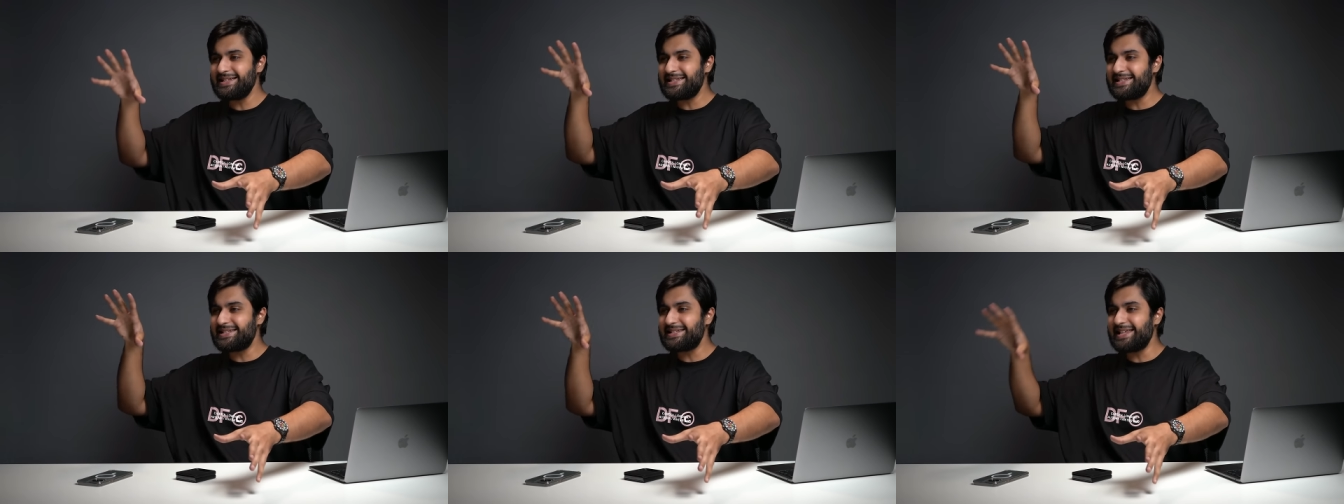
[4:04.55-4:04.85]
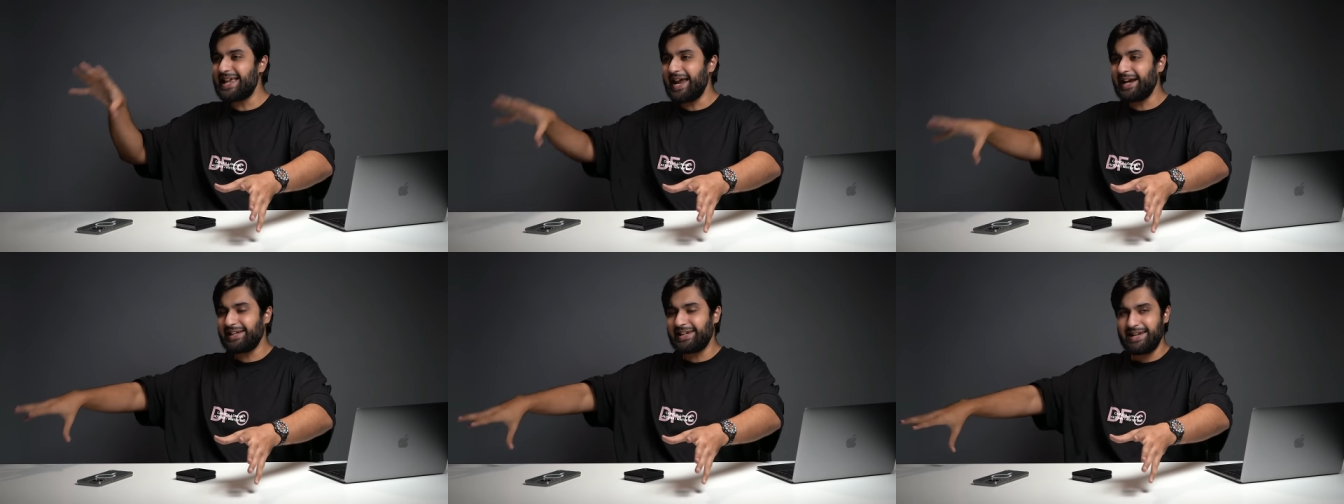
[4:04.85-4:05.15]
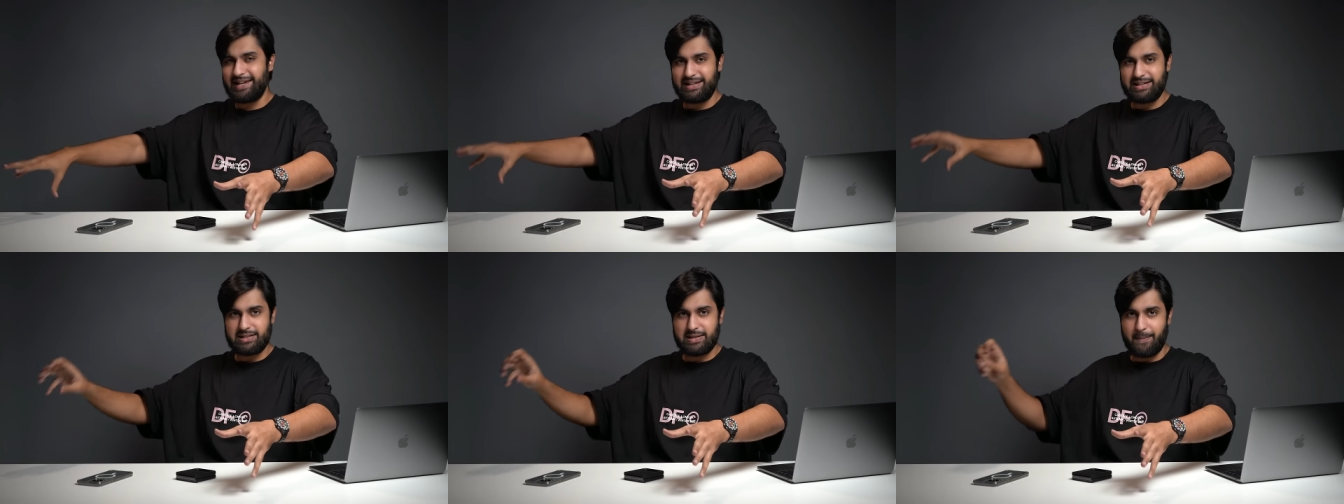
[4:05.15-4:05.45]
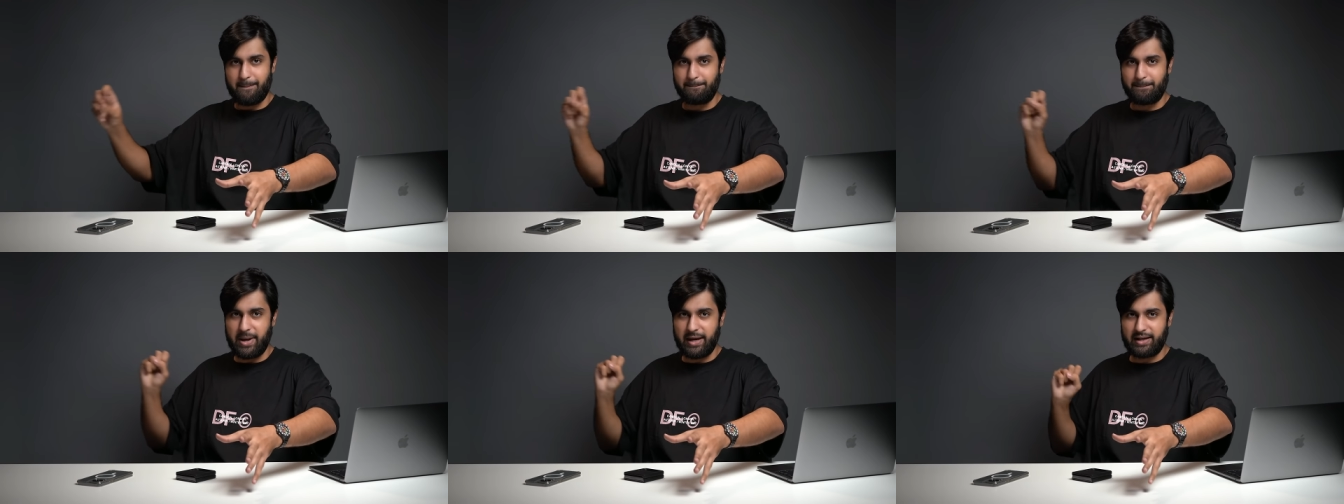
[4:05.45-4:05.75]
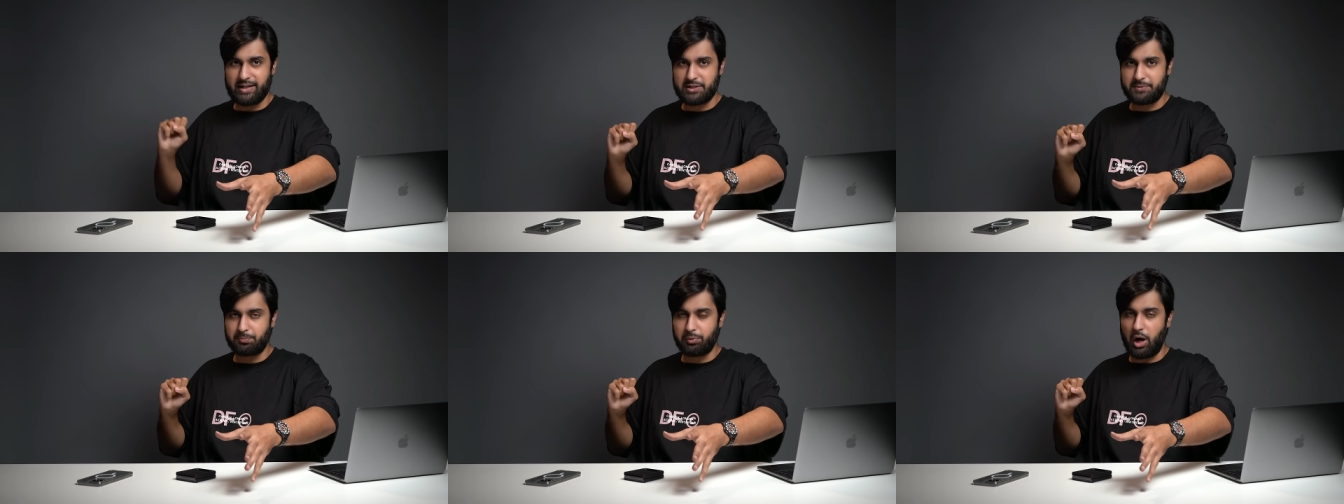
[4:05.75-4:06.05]
second
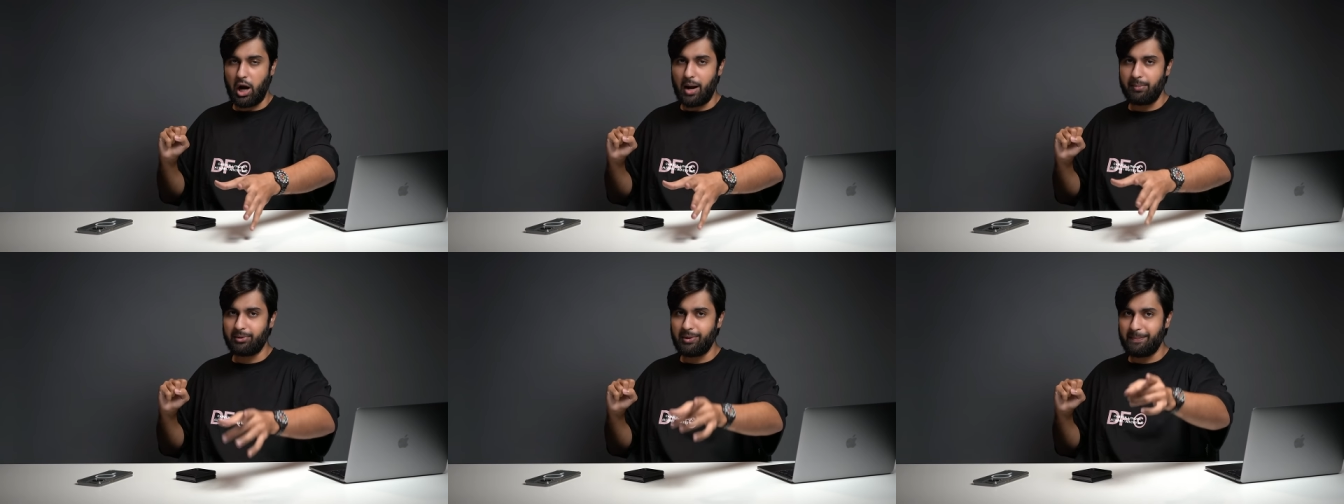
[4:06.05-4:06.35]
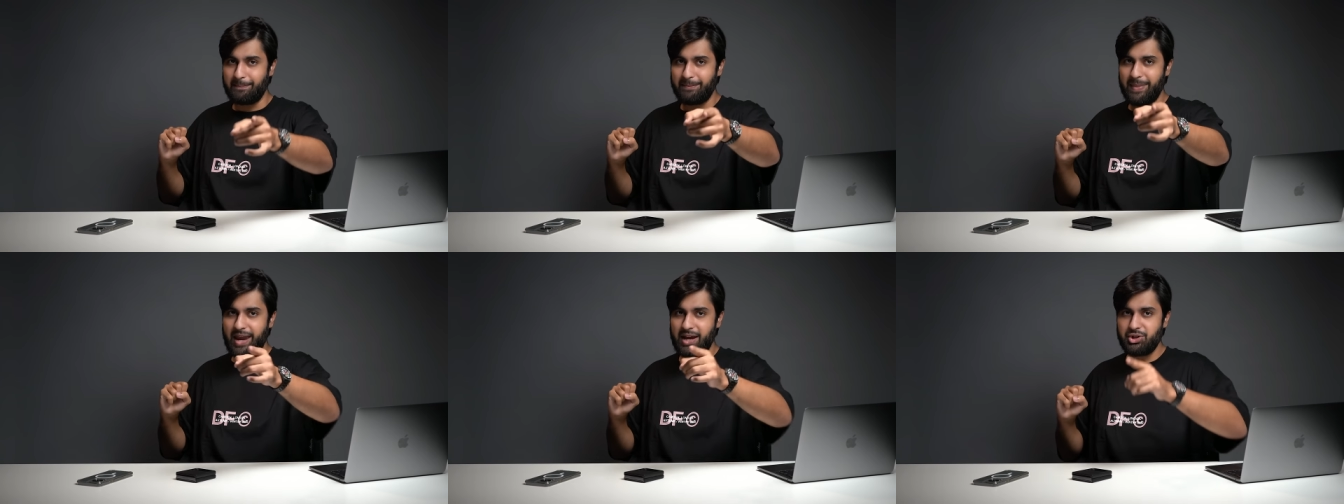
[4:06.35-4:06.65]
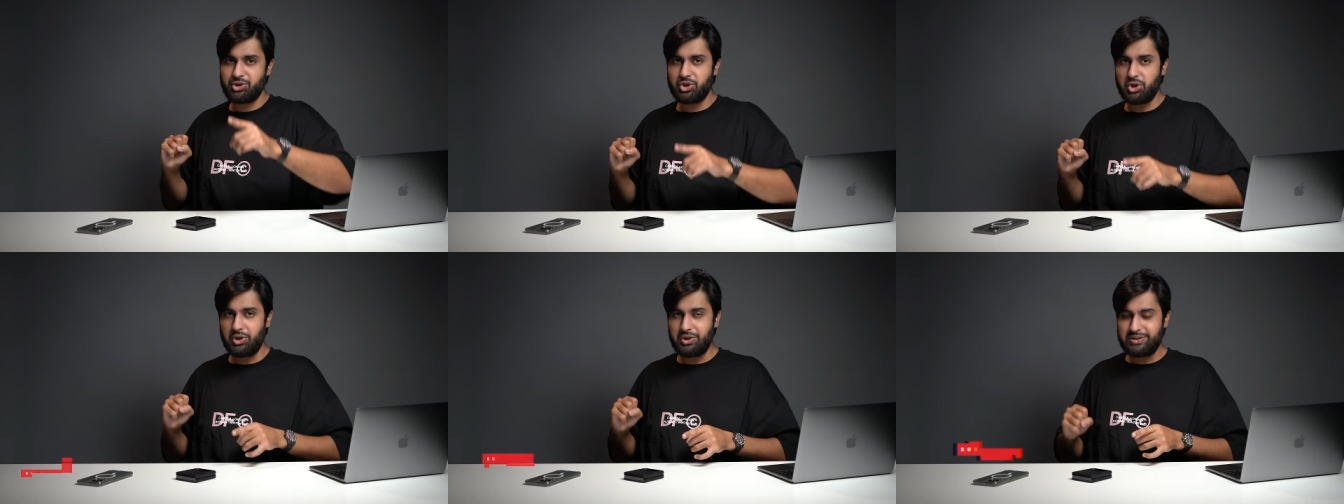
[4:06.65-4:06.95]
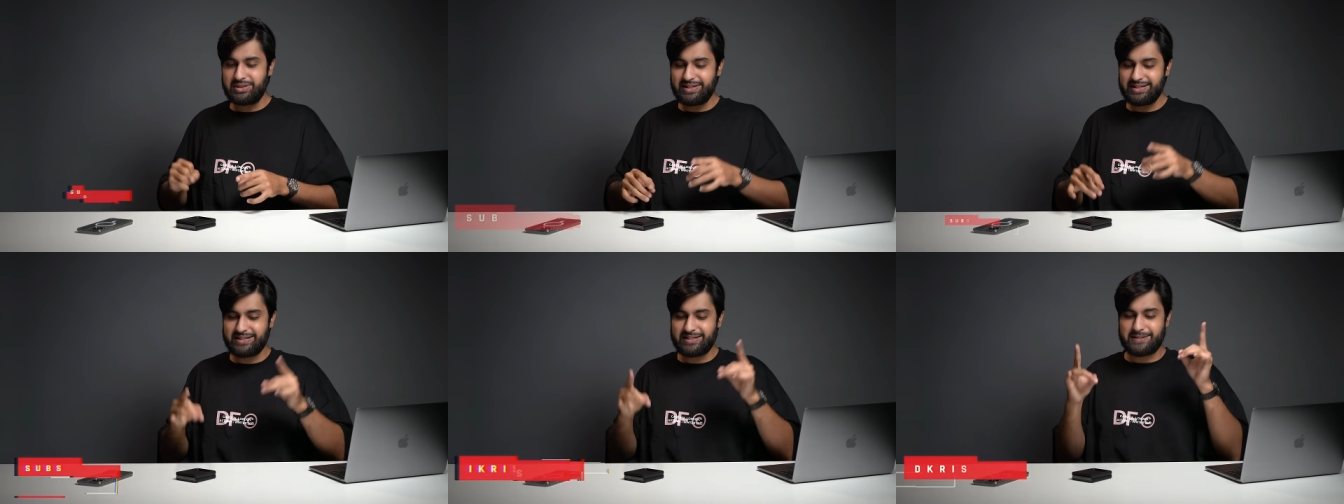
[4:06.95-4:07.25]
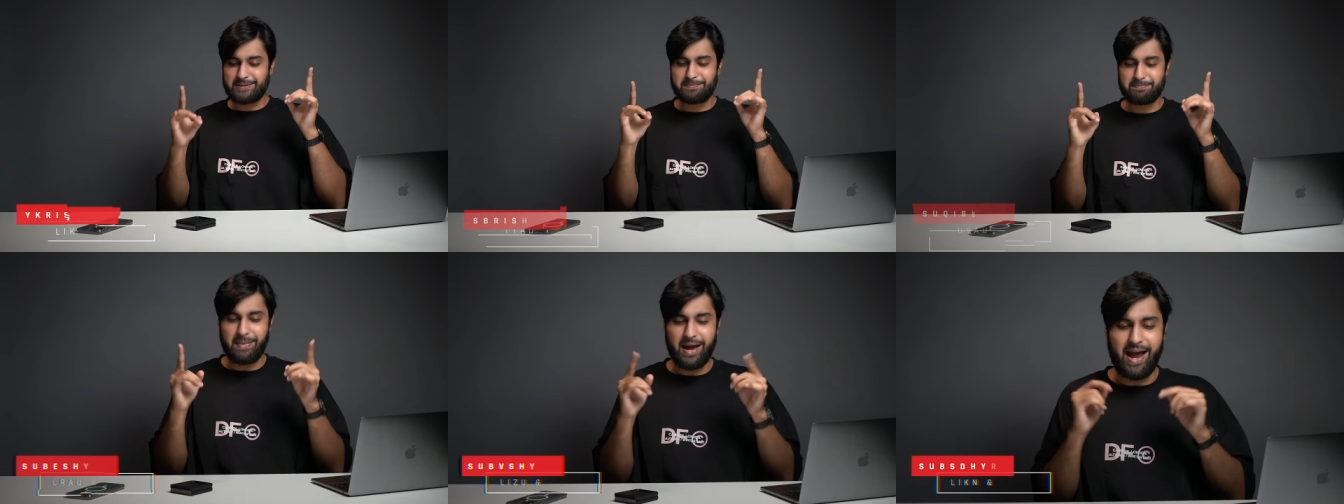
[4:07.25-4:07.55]
biggest problem, make sure to
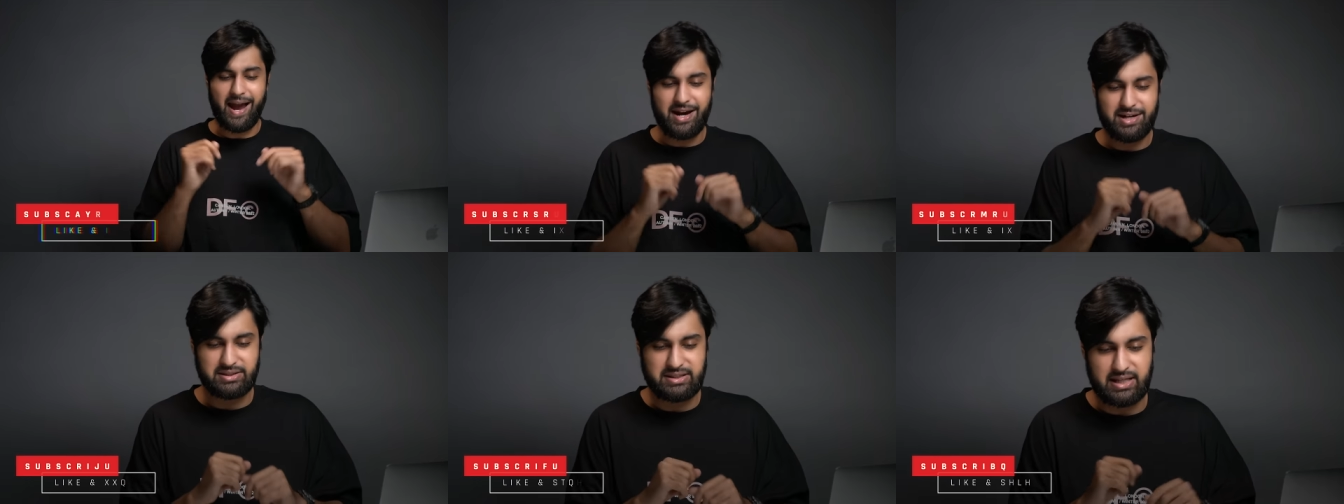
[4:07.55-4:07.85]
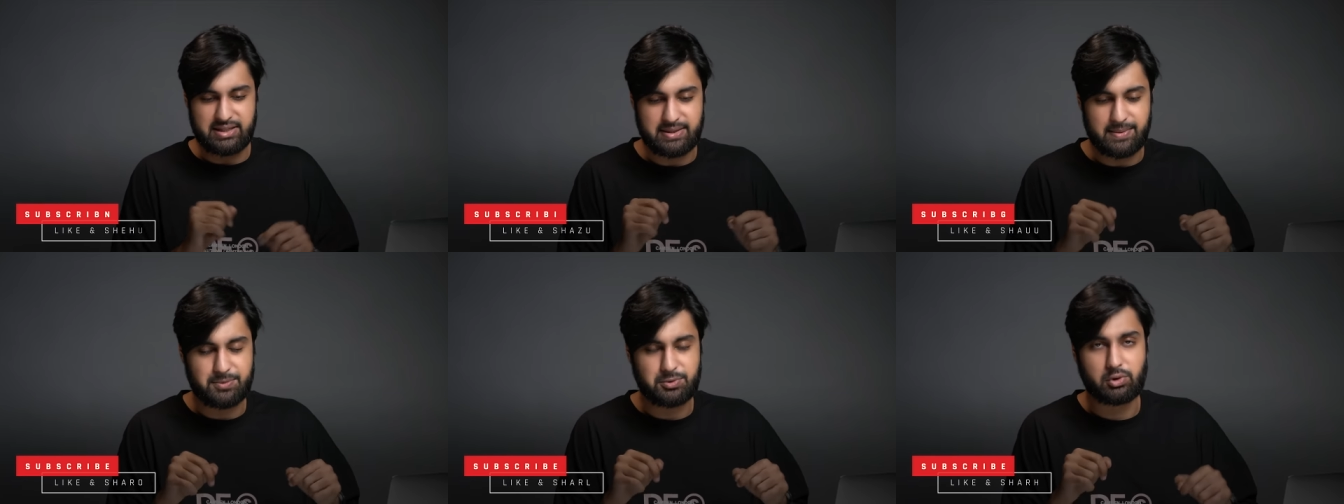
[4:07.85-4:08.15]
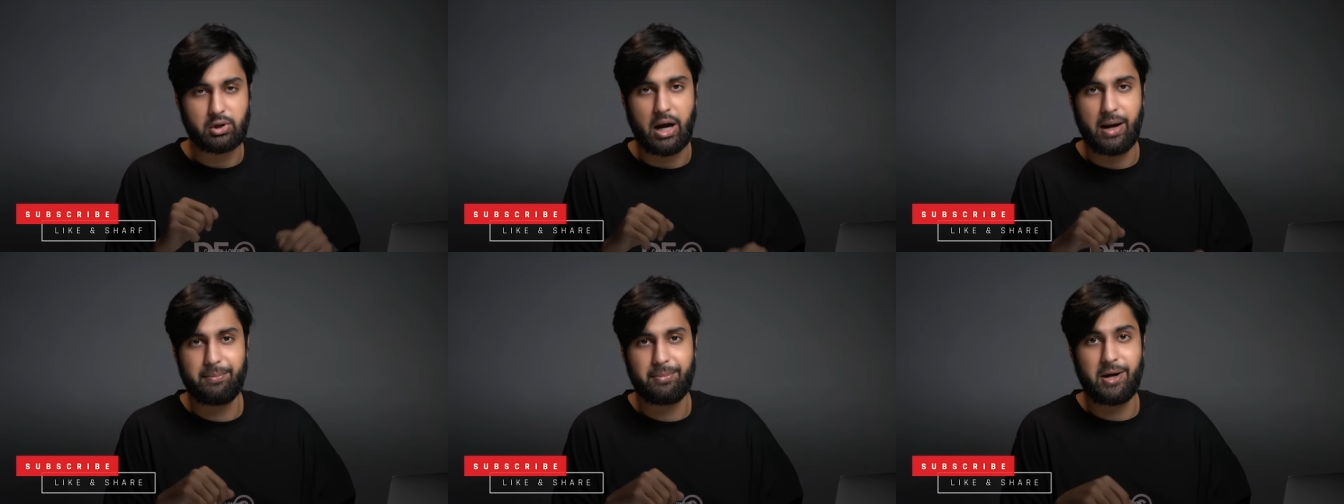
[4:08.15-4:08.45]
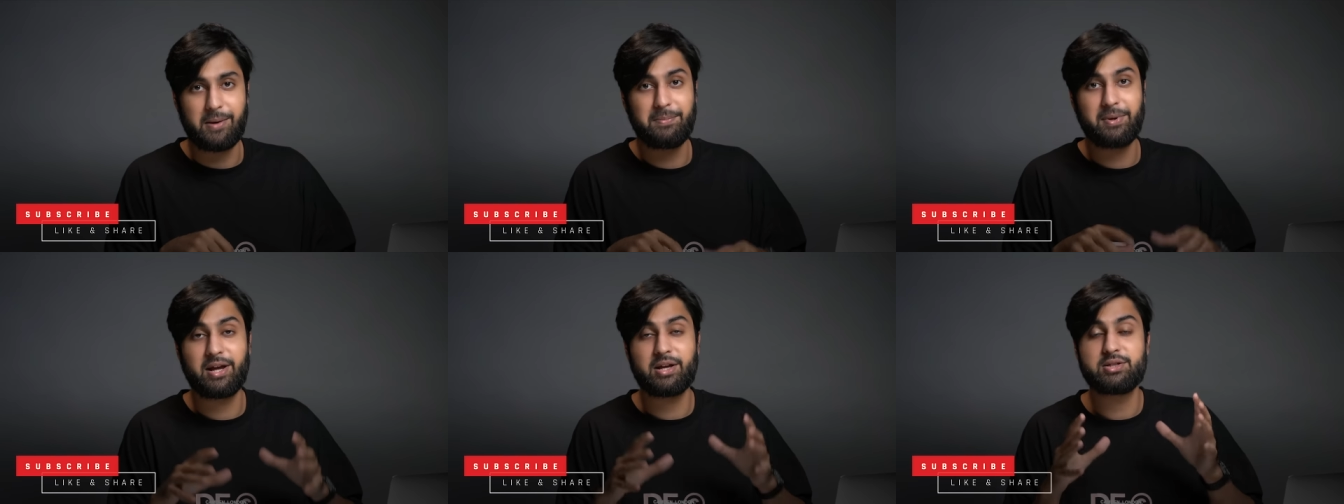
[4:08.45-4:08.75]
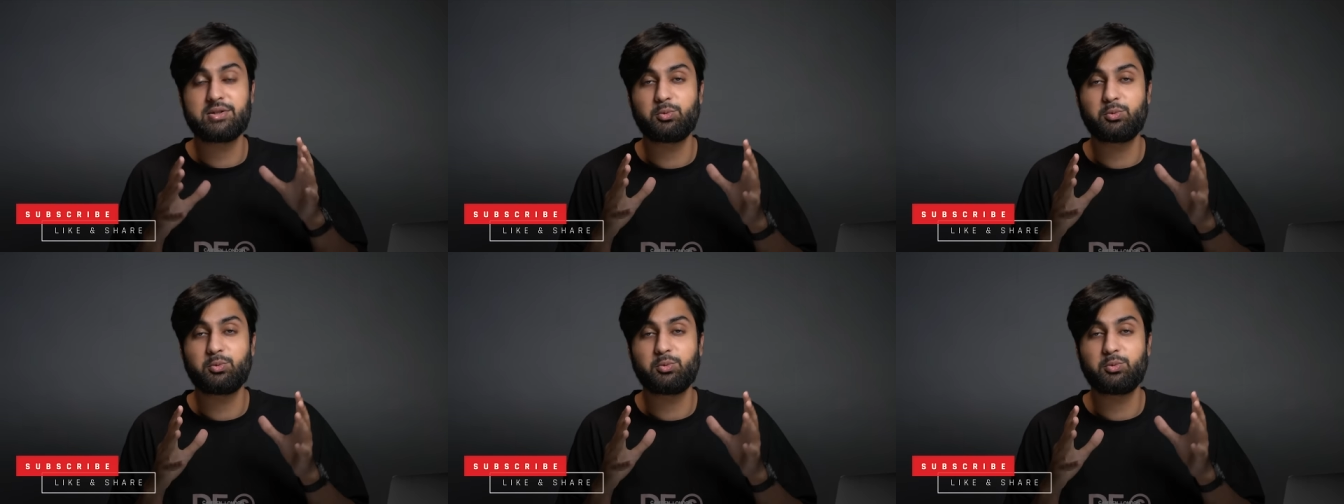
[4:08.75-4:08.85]
smash that subscribe button because